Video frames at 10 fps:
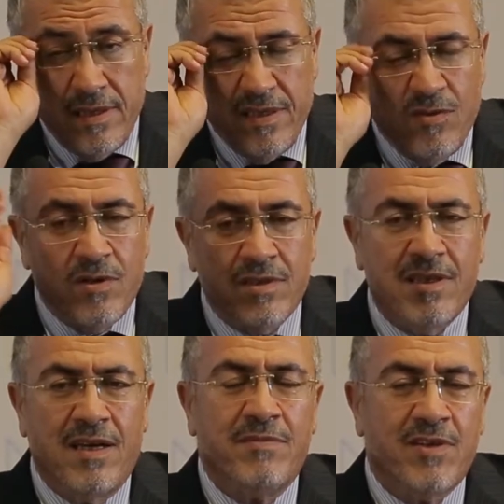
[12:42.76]
long
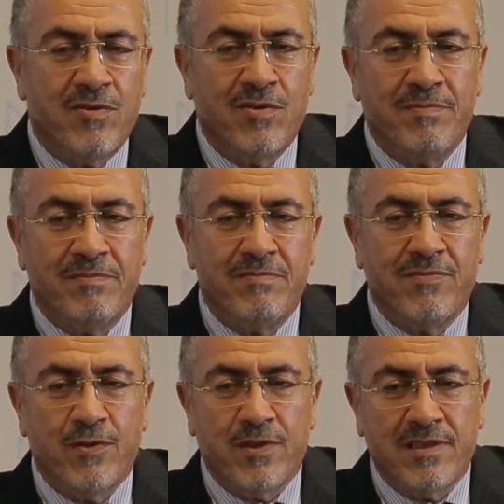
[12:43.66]
time ago,
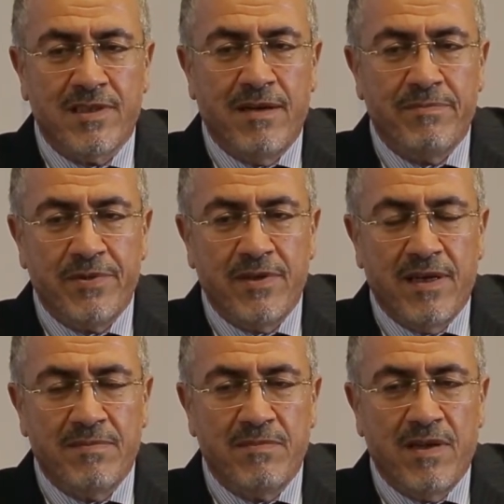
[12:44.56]
for example,
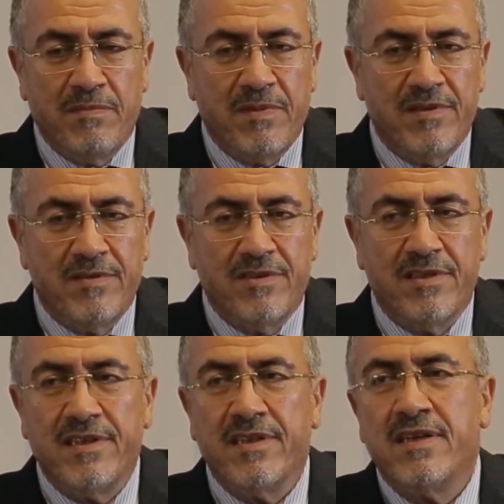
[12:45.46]
I'm an
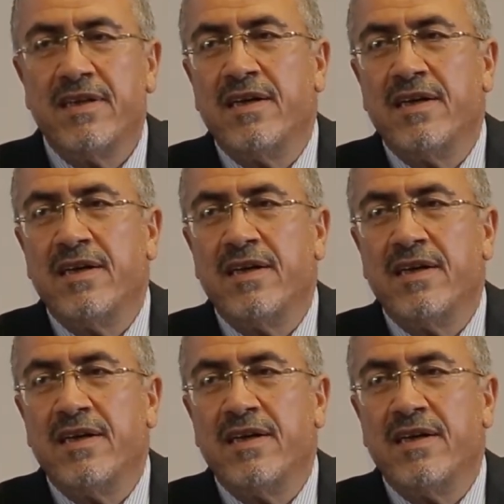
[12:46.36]
engineer.